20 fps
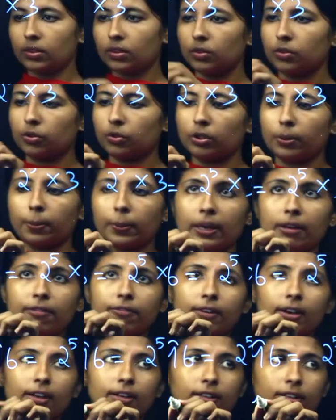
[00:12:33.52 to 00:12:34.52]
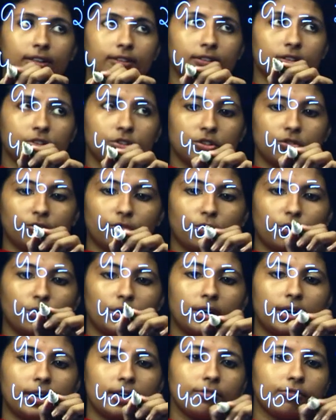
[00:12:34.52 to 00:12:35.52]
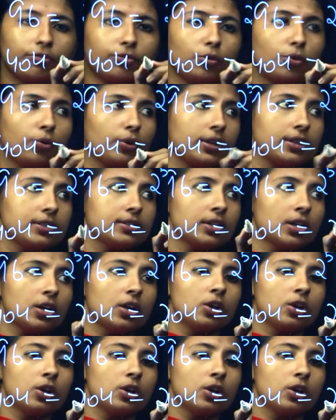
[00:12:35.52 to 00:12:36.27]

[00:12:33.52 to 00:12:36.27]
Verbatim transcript: So the prime factorization of 404 is